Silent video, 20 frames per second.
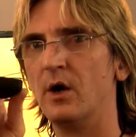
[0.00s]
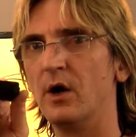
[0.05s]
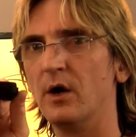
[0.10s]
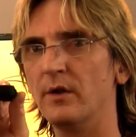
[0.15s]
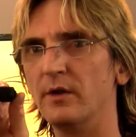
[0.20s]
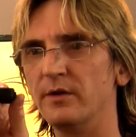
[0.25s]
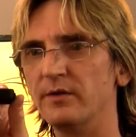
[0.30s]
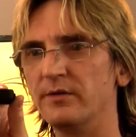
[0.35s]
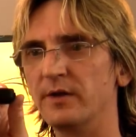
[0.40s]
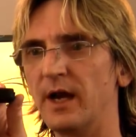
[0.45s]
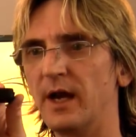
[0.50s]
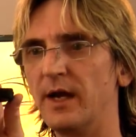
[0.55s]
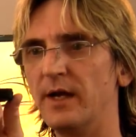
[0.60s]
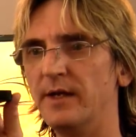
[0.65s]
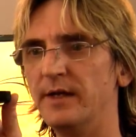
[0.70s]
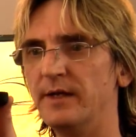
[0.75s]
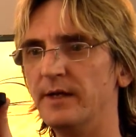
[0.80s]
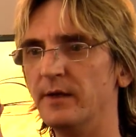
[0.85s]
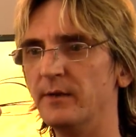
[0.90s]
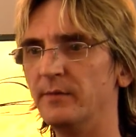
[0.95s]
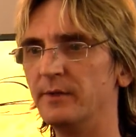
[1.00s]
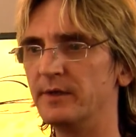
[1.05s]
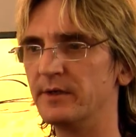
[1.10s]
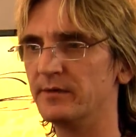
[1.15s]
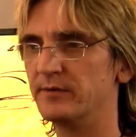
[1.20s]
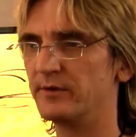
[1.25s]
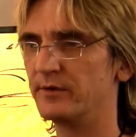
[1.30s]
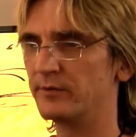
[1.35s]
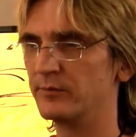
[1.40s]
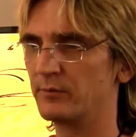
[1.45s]
on the side here,
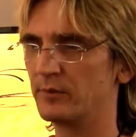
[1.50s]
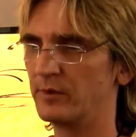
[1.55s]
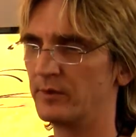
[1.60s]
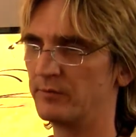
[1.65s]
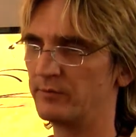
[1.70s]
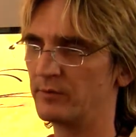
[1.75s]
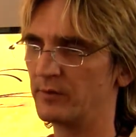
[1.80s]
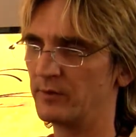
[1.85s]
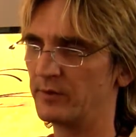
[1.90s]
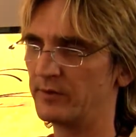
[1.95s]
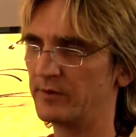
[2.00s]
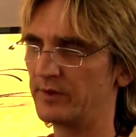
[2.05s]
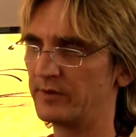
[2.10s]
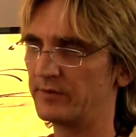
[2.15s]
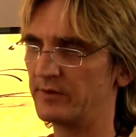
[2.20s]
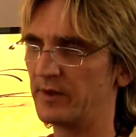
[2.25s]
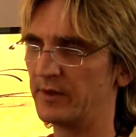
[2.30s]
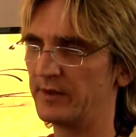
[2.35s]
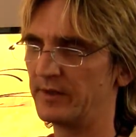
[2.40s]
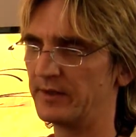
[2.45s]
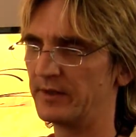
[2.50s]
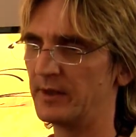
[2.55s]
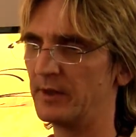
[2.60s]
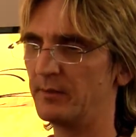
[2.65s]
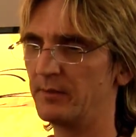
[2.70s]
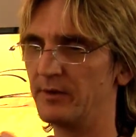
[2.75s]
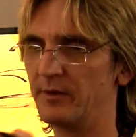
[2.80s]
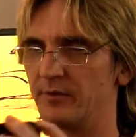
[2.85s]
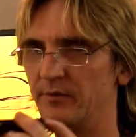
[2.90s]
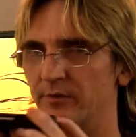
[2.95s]
because this one of course has nothing
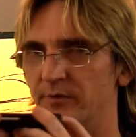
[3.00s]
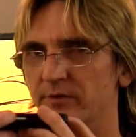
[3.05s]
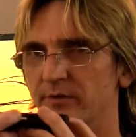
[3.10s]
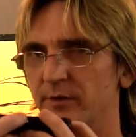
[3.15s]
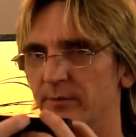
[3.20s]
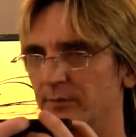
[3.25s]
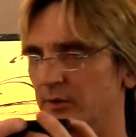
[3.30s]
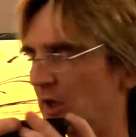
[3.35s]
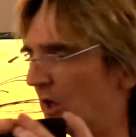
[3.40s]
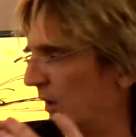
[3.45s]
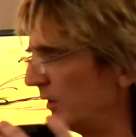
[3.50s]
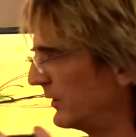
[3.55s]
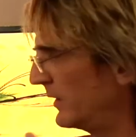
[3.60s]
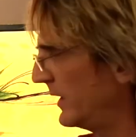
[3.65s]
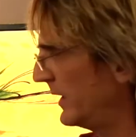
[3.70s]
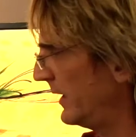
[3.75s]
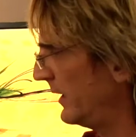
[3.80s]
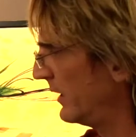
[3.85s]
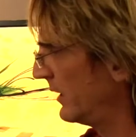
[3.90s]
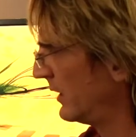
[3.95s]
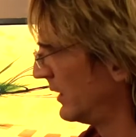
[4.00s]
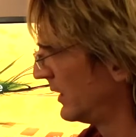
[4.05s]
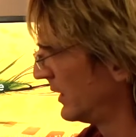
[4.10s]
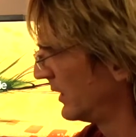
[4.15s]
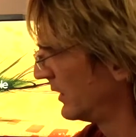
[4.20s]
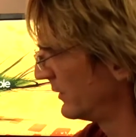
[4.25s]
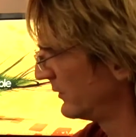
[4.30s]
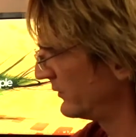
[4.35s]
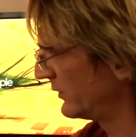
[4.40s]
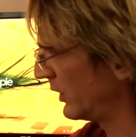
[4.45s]
there, but there's the SIM card there.
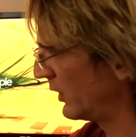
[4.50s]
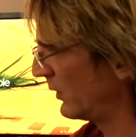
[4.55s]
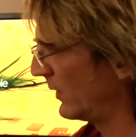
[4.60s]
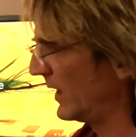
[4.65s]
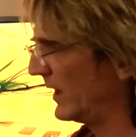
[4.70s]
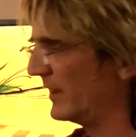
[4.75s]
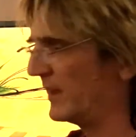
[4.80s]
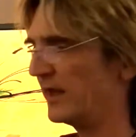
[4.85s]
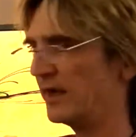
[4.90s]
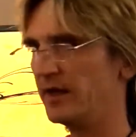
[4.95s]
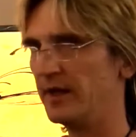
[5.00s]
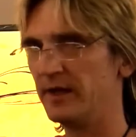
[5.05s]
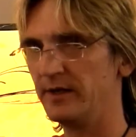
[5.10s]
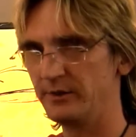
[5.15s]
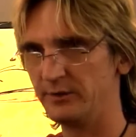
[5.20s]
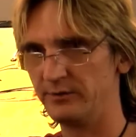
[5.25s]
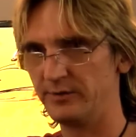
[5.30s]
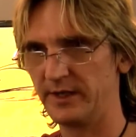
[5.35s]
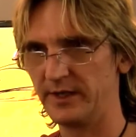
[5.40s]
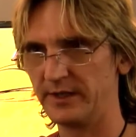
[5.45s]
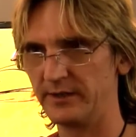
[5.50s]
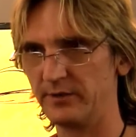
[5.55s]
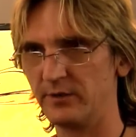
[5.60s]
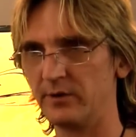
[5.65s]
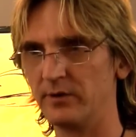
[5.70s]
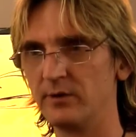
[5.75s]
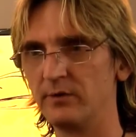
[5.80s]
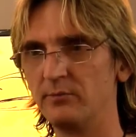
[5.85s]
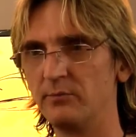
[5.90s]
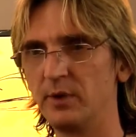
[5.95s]
So, and then you take
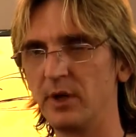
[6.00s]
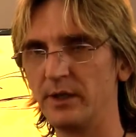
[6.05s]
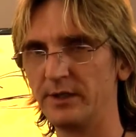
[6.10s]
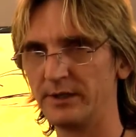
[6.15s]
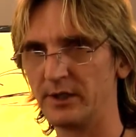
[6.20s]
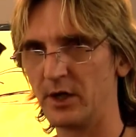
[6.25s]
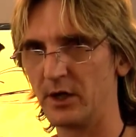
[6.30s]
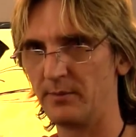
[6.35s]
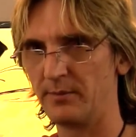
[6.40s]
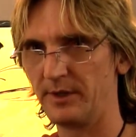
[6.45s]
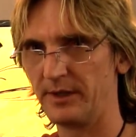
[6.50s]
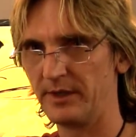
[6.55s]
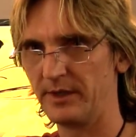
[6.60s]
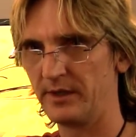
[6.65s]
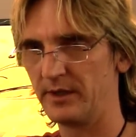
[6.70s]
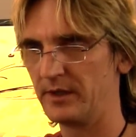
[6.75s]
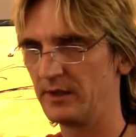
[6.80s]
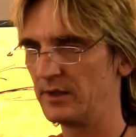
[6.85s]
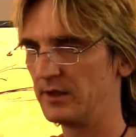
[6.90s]
your polycarbonate